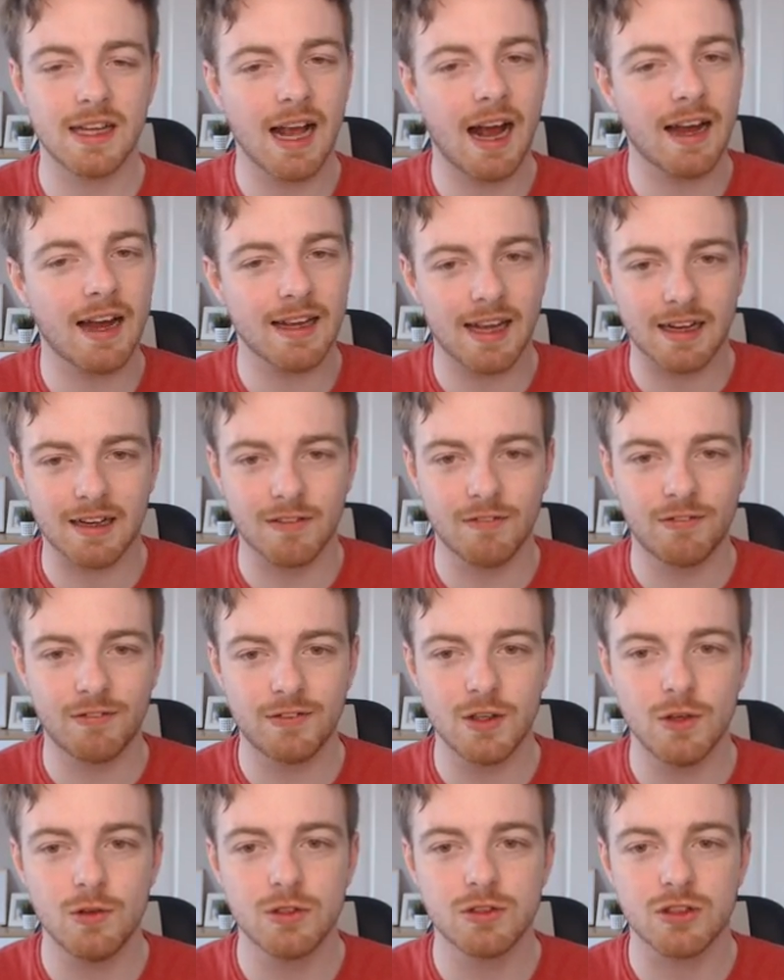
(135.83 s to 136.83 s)
they kind of get
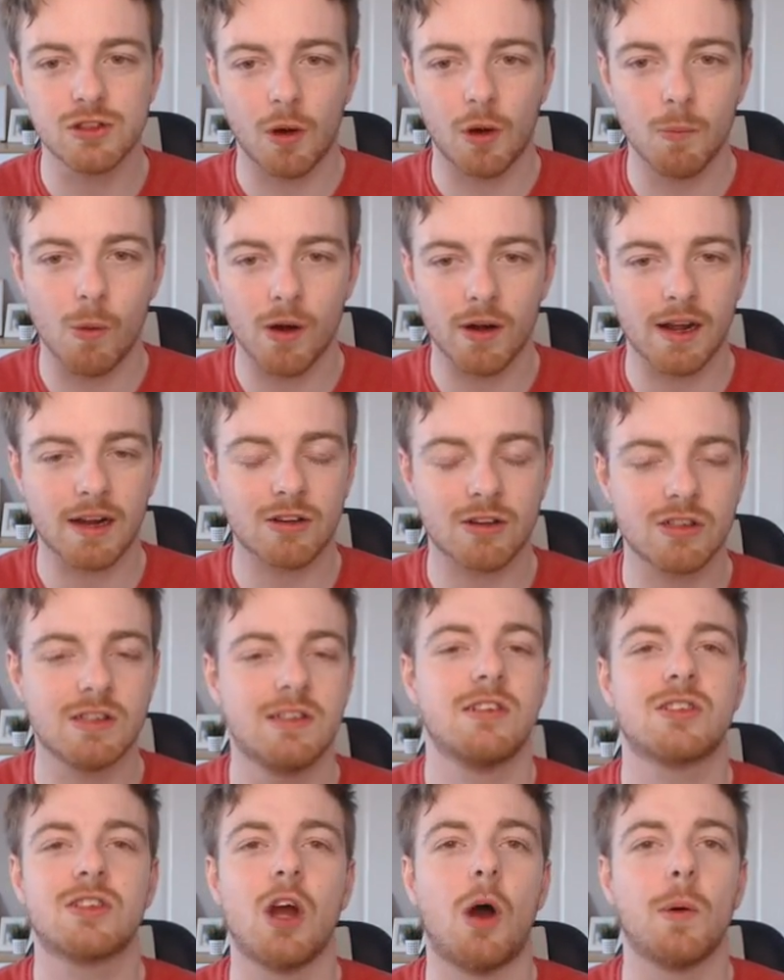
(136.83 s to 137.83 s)
confused on what
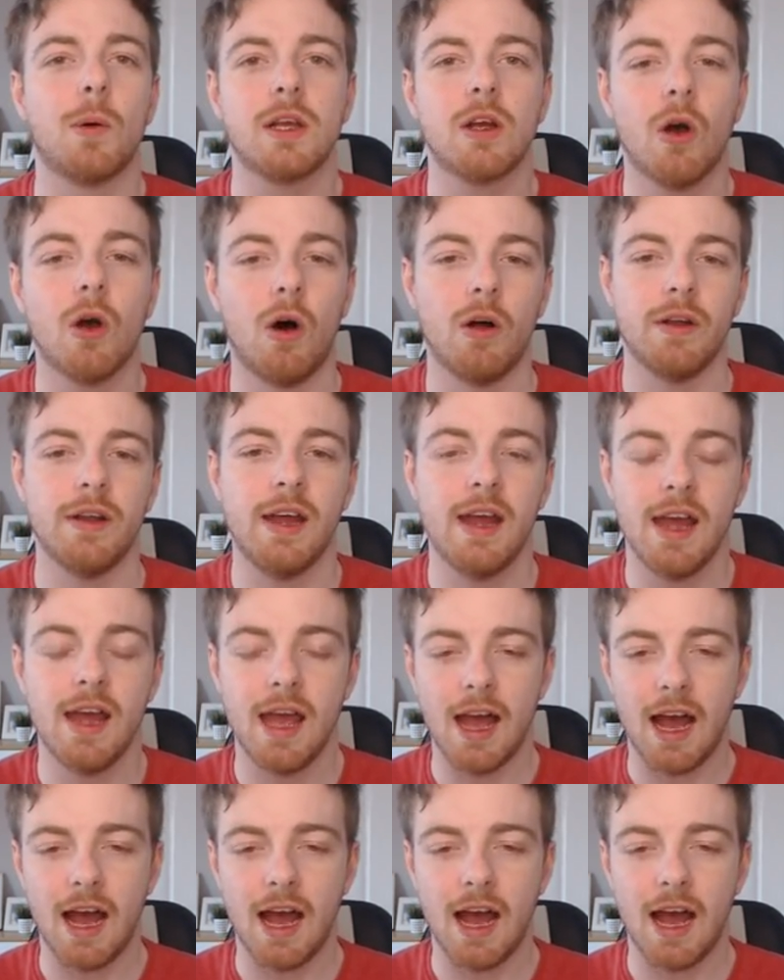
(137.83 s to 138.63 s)
actually is going on.